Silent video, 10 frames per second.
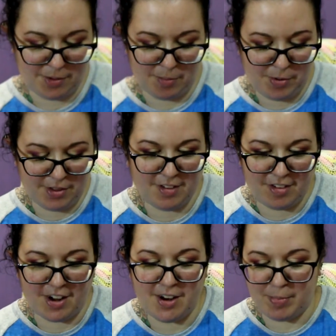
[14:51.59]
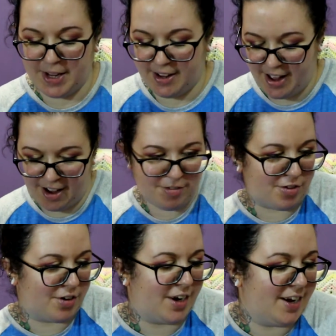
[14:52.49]
I'm going to put this on me
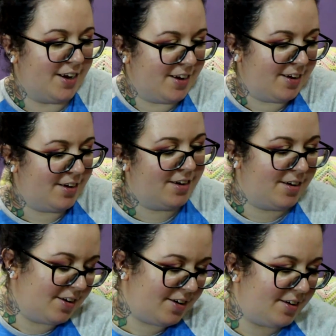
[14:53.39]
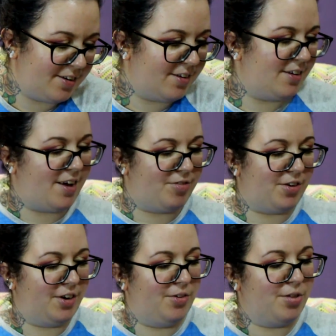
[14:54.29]
after I after
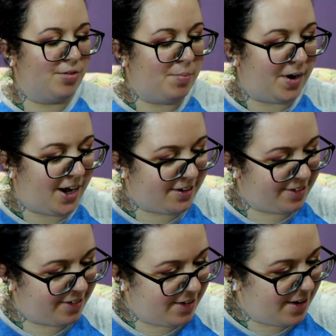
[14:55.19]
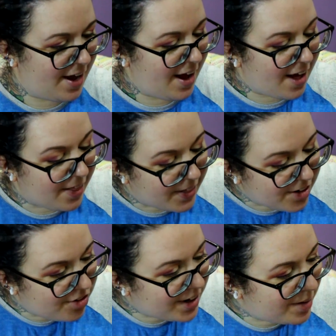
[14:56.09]
I go through the box. And then
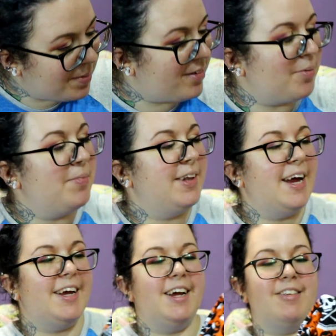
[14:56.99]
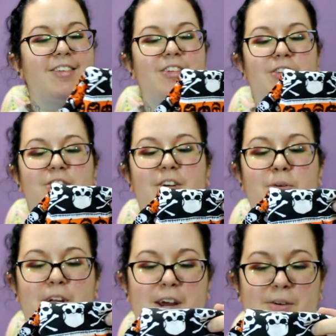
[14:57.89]
she got me some leggings. These are so
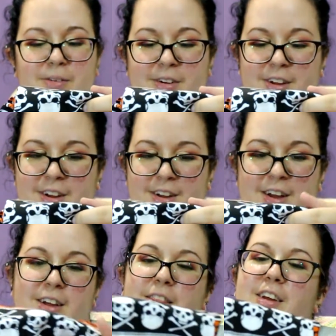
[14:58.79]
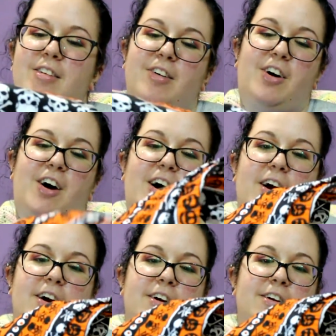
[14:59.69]
cute. These
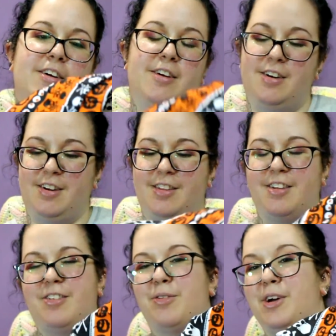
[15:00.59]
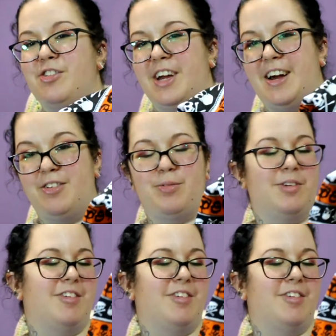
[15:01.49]
are, this is why she asked what